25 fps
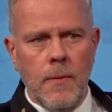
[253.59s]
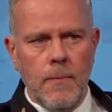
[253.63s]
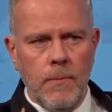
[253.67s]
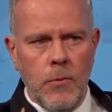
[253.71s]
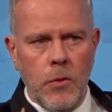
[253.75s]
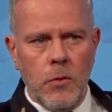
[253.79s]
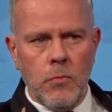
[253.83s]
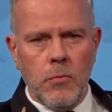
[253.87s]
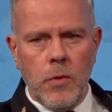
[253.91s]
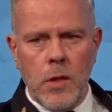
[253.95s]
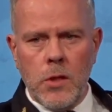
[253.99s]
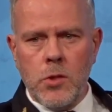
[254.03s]

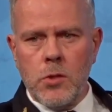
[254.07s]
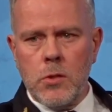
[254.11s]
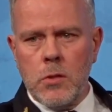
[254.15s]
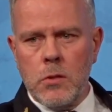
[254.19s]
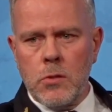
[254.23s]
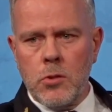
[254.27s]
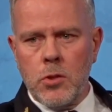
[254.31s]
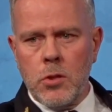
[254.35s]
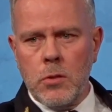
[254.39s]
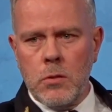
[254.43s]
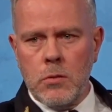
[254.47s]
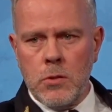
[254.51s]
the
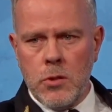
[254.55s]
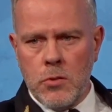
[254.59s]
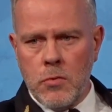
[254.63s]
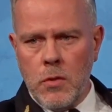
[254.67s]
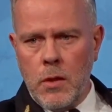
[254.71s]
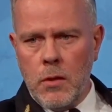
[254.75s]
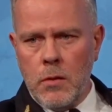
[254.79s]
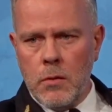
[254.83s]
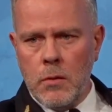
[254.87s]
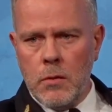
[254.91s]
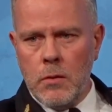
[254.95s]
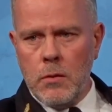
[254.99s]
Russians
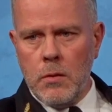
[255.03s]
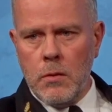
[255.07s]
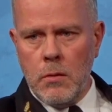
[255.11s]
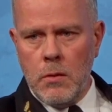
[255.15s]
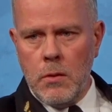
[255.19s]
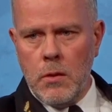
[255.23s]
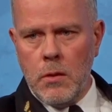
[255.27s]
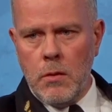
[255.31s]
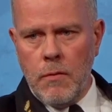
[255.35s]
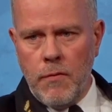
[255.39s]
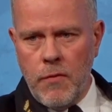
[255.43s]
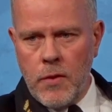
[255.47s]
strengthened
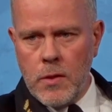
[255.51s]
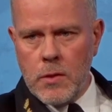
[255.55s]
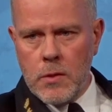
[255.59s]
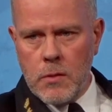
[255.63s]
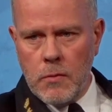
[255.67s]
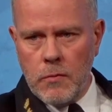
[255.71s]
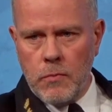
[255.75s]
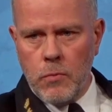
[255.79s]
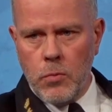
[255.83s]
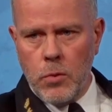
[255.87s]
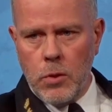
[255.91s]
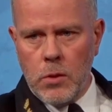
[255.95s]
the
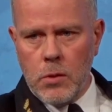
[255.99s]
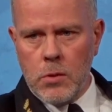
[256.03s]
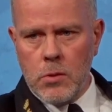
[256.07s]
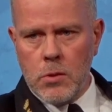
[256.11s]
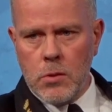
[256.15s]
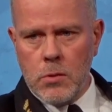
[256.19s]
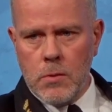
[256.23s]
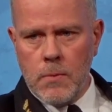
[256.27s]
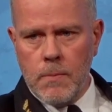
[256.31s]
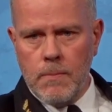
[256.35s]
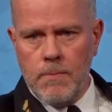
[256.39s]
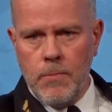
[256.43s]
defensive
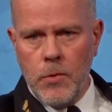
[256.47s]
works.